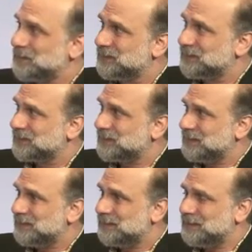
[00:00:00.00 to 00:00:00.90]

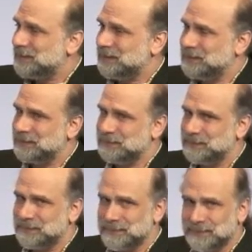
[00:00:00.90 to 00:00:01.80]

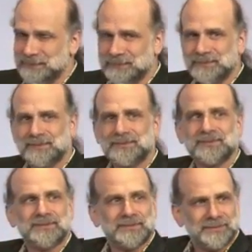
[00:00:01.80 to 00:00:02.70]

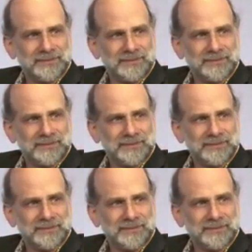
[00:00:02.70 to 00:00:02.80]
This person isn't speaking.